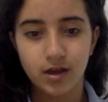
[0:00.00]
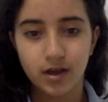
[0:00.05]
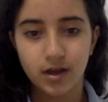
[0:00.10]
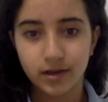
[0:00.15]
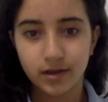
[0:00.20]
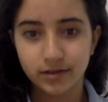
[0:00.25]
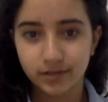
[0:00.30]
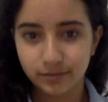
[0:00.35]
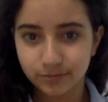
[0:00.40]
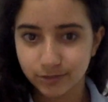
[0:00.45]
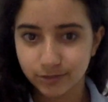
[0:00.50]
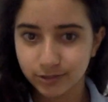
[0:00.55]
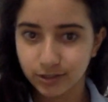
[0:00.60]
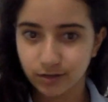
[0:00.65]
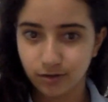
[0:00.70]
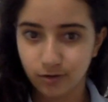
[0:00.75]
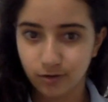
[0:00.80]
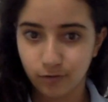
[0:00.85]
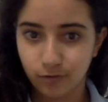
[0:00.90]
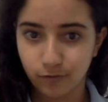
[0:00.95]
And I'm just going to
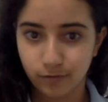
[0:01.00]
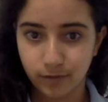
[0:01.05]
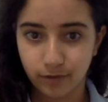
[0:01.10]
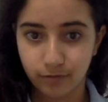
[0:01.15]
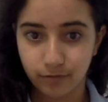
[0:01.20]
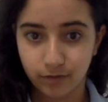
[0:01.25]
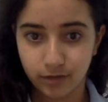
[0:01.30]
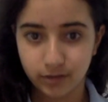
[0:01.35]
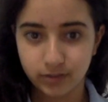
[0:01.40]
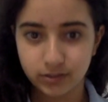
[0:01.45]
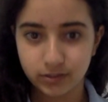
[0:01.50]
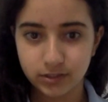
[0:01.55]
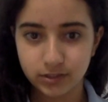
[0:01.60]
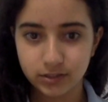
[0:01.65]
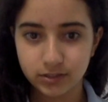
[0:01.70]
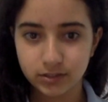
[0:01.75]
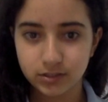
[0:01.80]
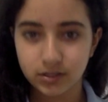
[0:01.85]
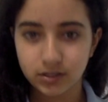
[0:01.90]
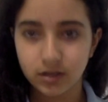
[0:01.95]
go over my
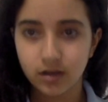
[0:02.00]
weaknesses.